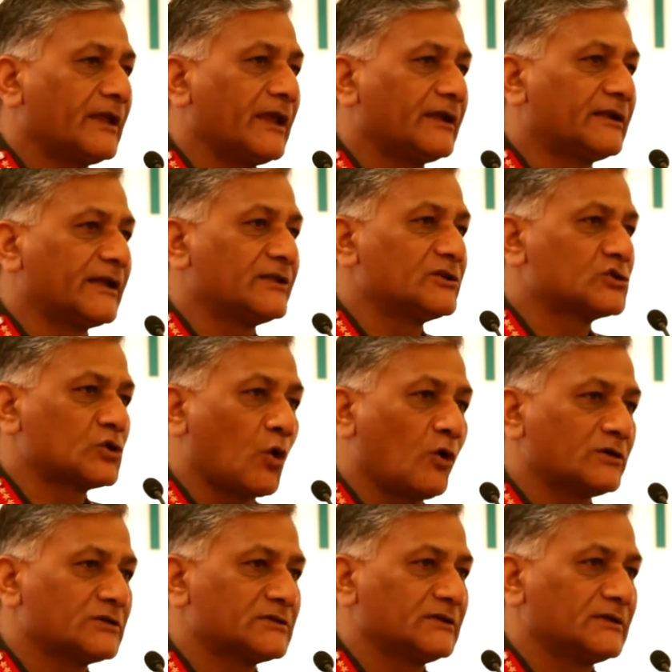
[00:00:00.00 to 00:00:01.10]
It
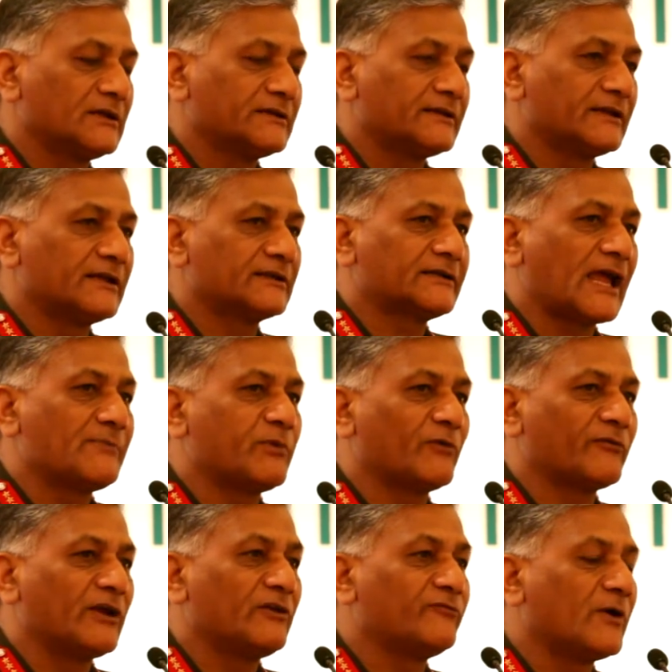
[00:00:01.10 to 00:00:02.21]
ensures that the type
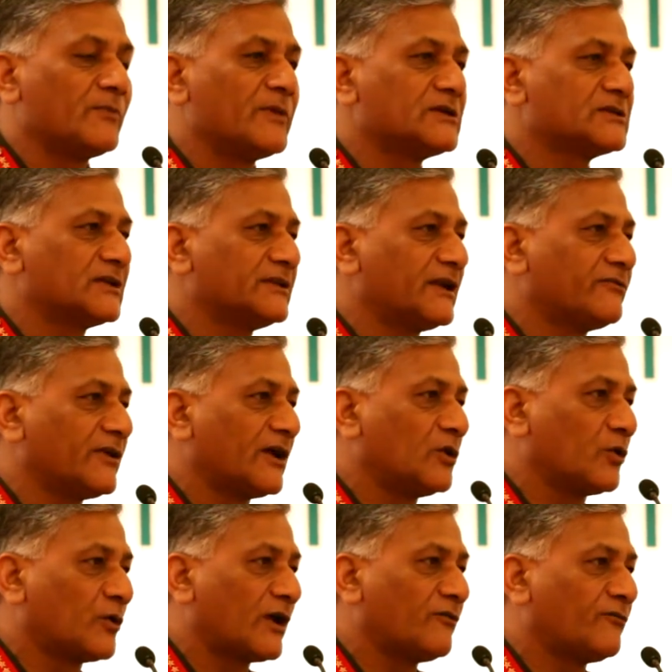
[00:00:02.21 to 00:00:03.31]
of information that we are
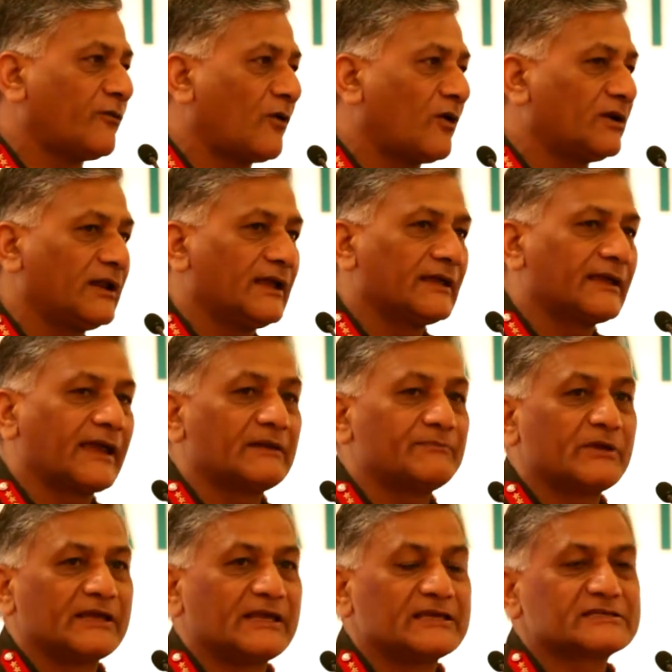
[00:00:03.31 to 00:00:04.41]
looking for can
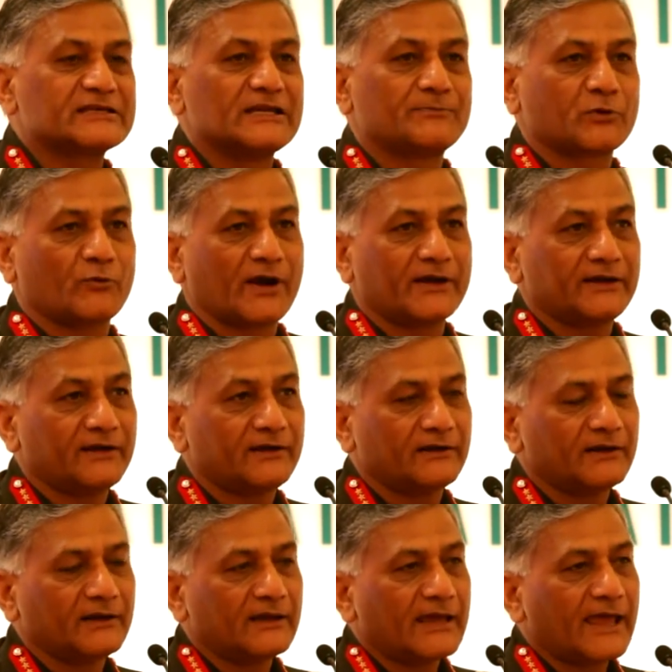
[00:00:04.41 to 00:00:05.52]
be easily provided
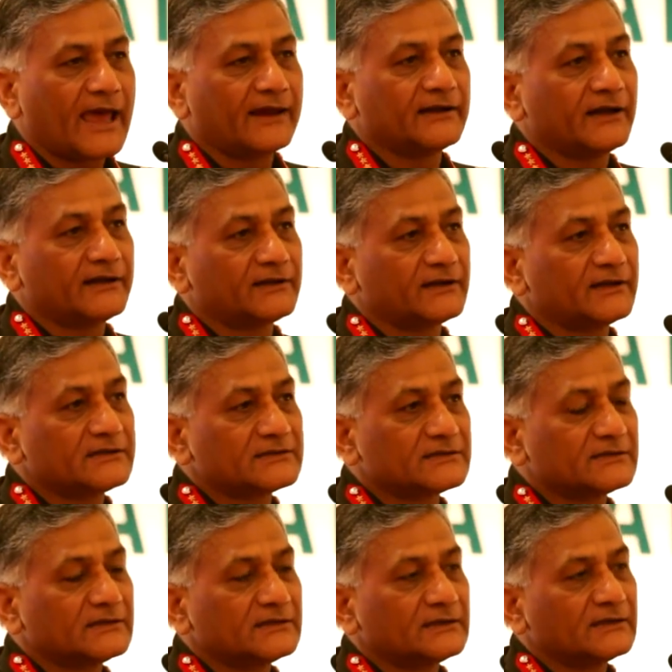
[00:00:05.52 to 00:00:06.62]
and it
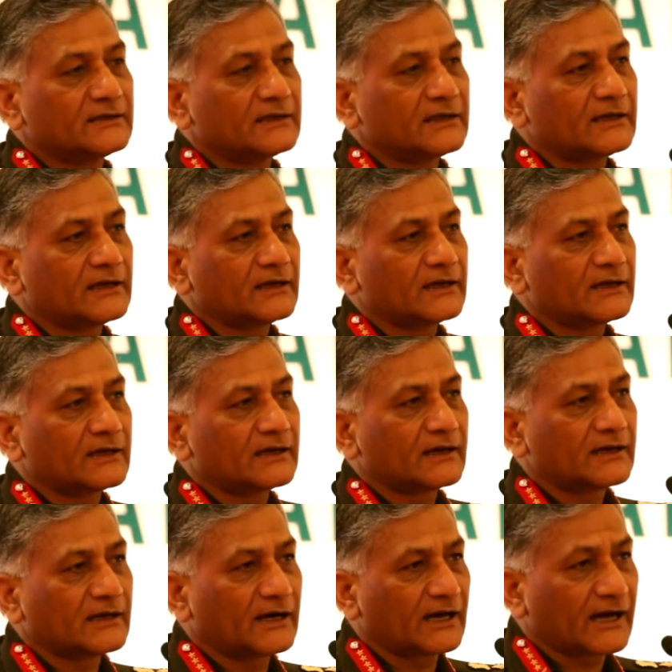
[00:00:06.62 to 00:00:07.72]
is
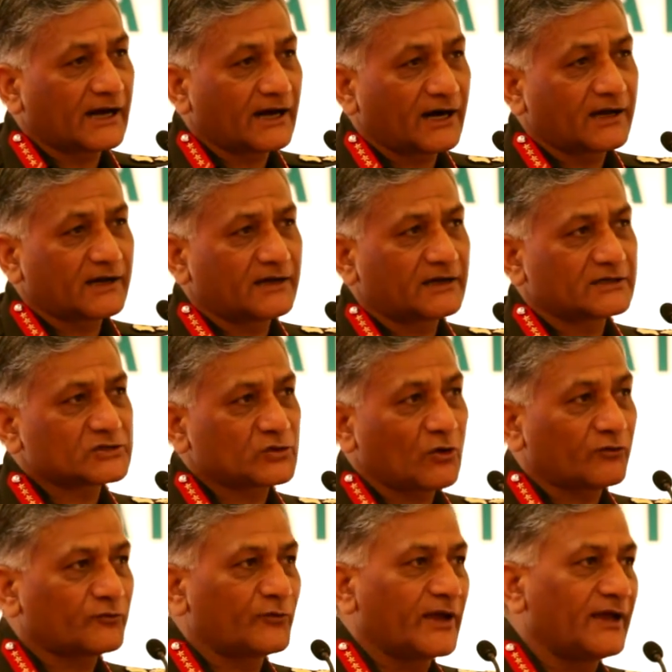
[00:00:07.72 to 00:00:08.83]
a, a
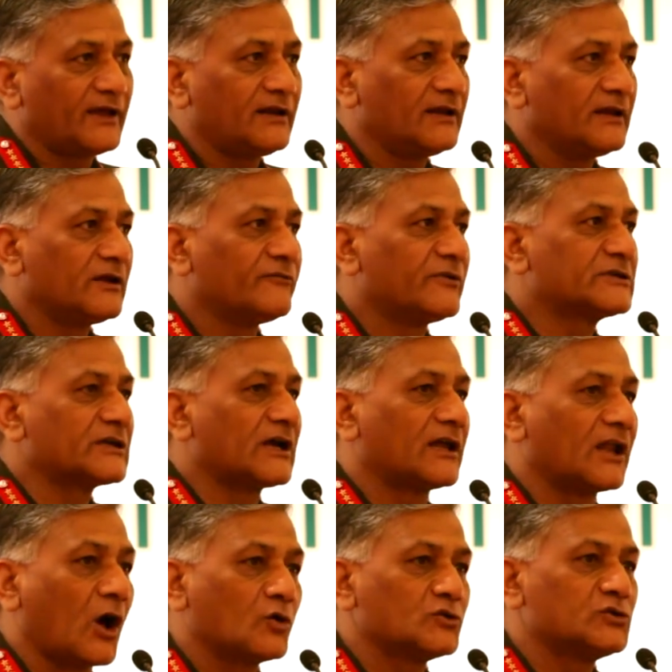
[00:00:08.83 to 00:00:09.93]
software which
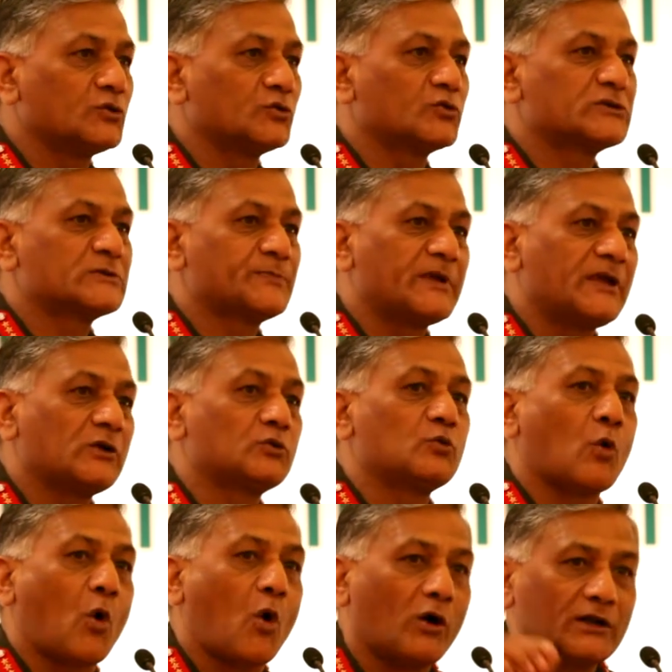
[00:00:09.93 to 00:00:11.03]
allows you to speak
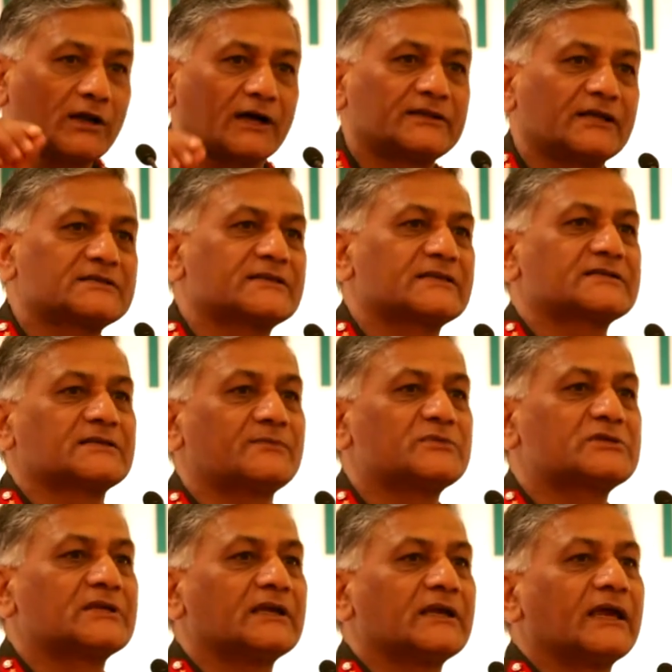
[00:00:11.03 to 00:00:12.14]
to all other
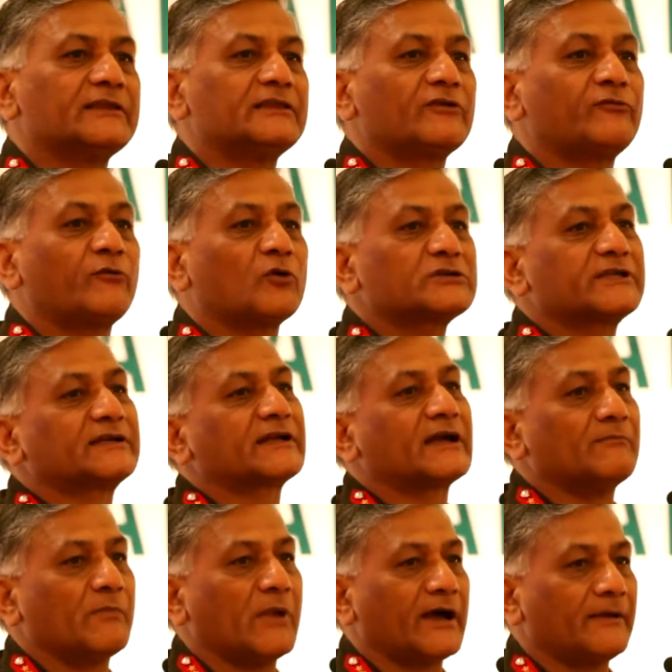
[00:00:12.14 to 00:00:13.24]
systems in the force that
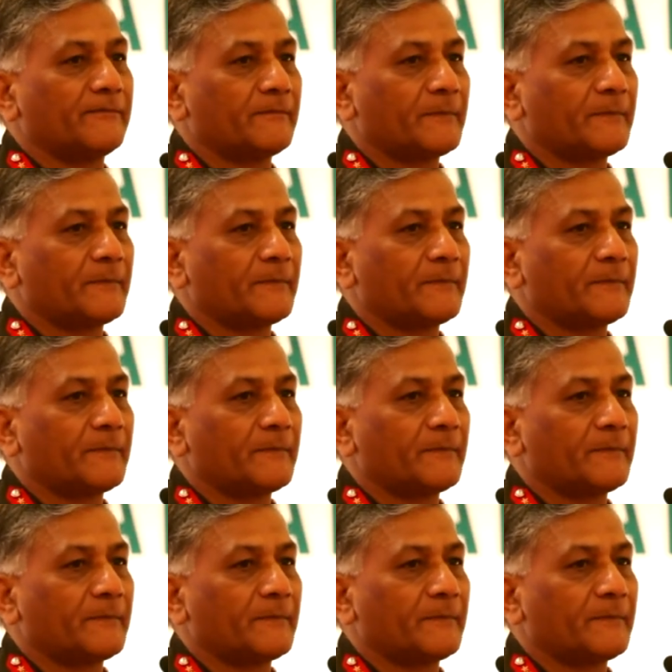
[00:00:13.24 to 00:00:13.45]
come by